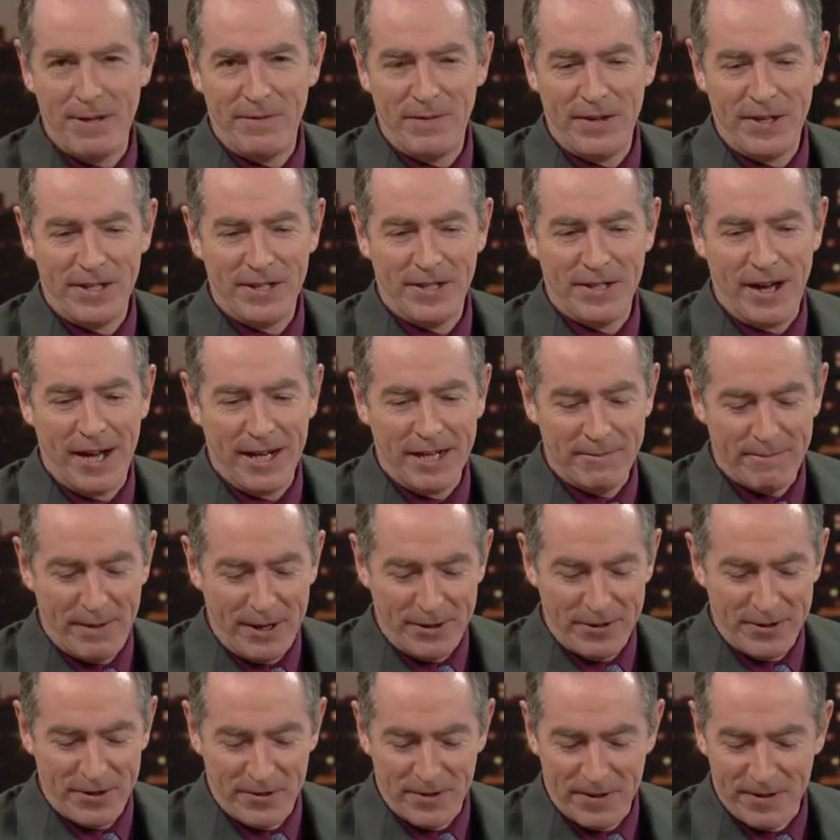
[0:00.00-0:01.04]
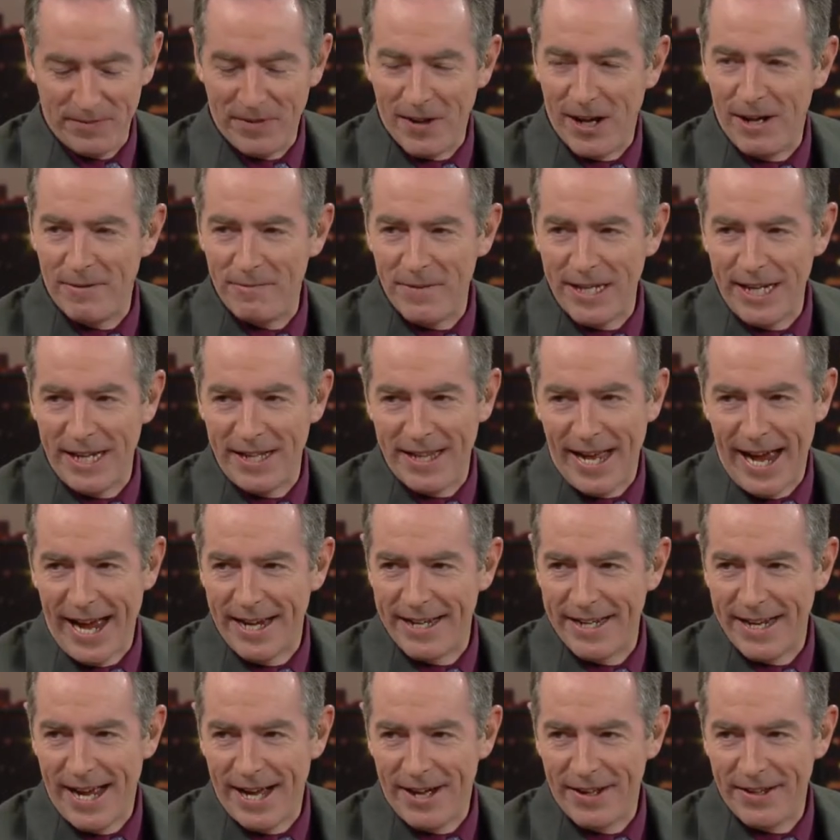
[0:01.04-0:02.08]
if you could talk about your involvement in
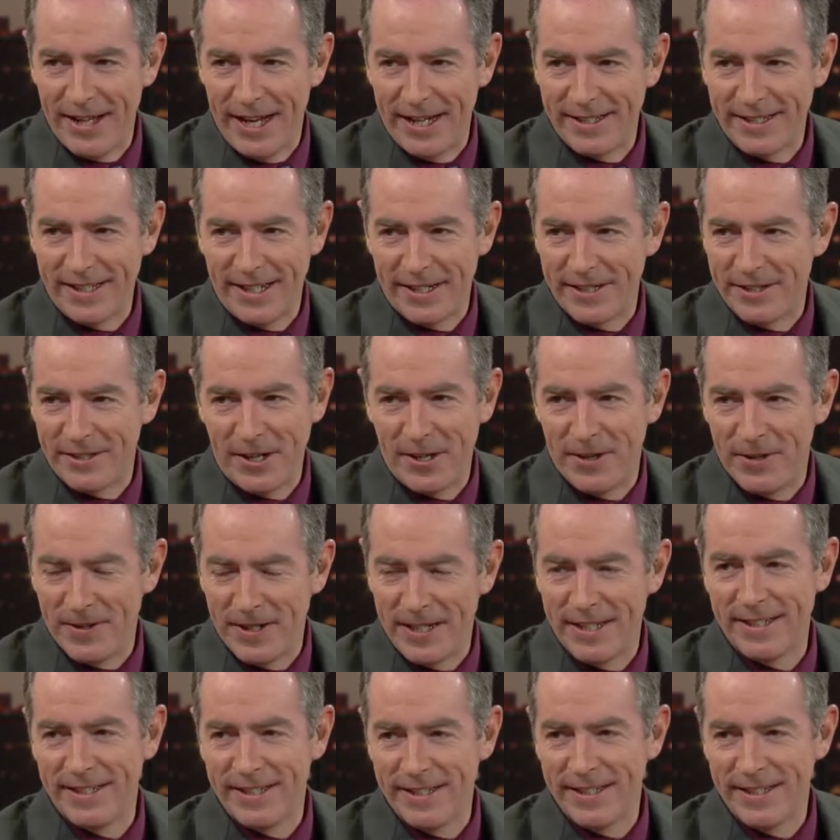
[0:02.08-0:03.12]
that and how that got going.